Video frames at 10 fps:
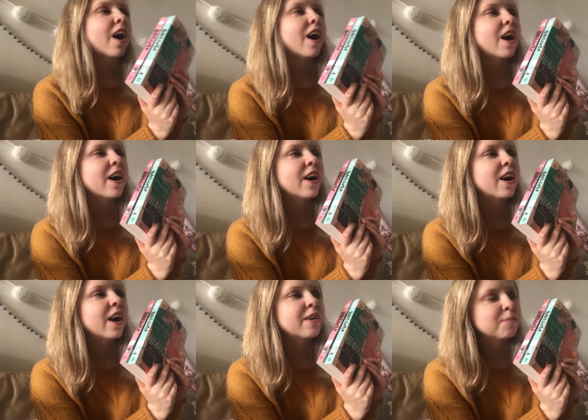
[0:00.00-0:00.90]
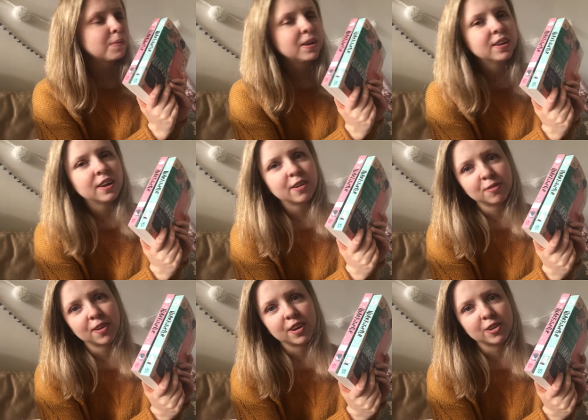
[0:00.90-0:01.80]
I've been a
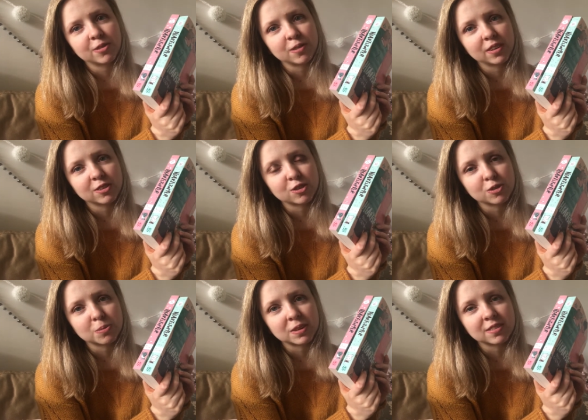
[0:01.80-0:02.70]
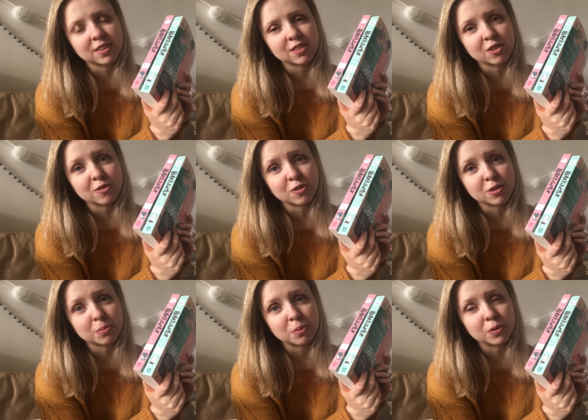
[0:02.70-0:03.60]
fan of Alice Oseman since her
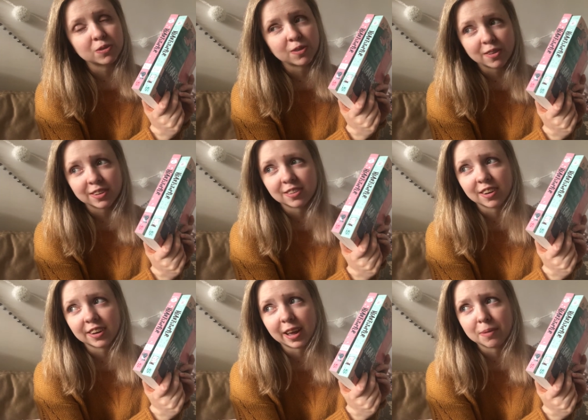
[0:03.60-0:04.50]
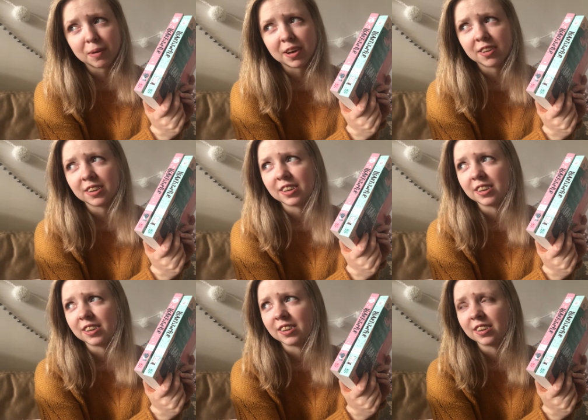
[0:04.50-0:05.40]
first book, Solitaire, came out
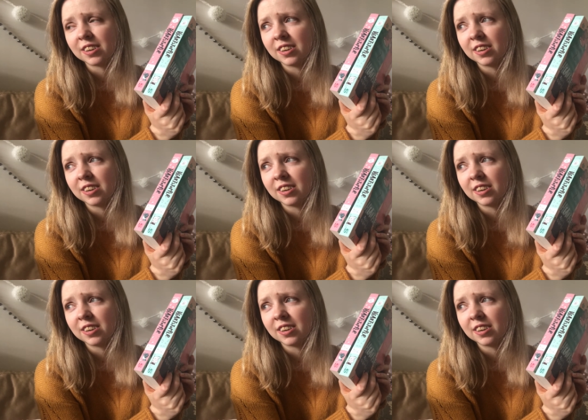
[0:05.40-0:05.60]
in